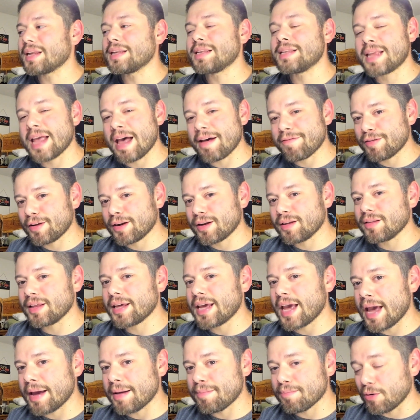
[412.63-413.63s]

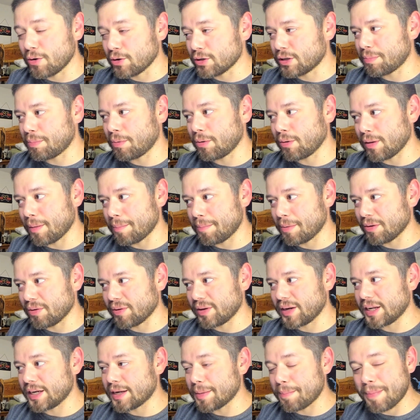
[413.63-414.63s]
definitely a multiple
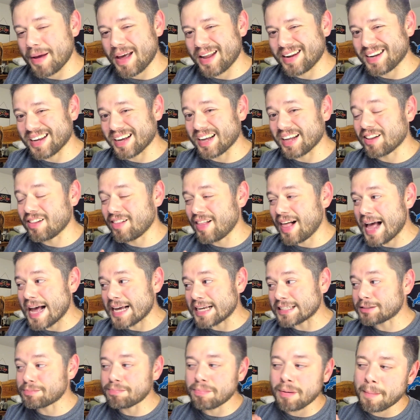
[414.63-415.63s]
ability dependent
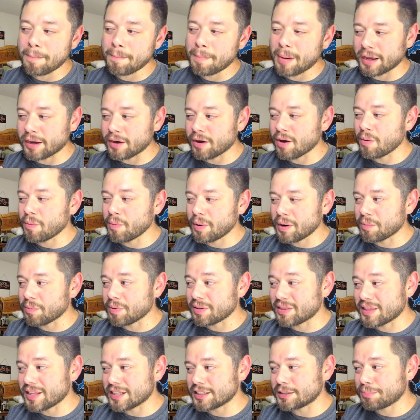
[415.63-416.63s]
class, but by going
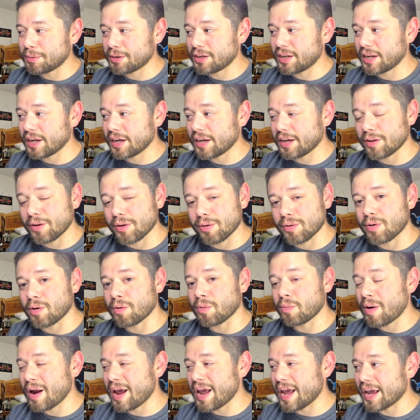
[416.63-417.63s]
with this
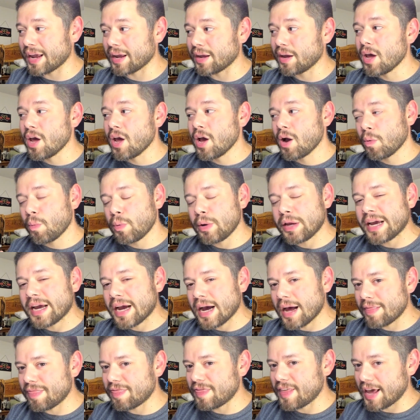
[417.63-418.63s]
particular array, we
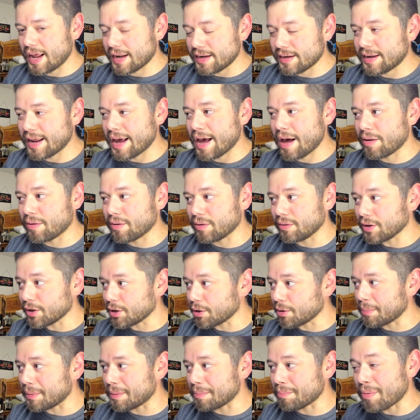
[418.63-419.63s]
cut that down a
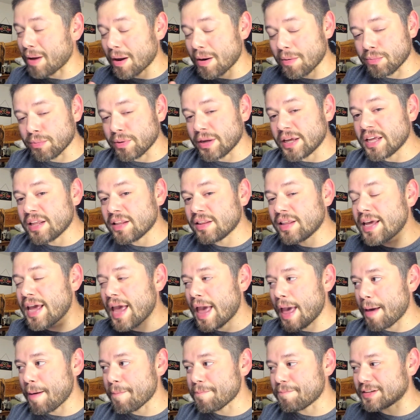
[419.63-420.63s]
little bit by really
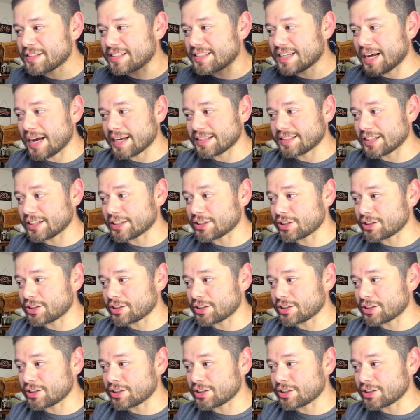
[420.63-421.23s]
emphasizing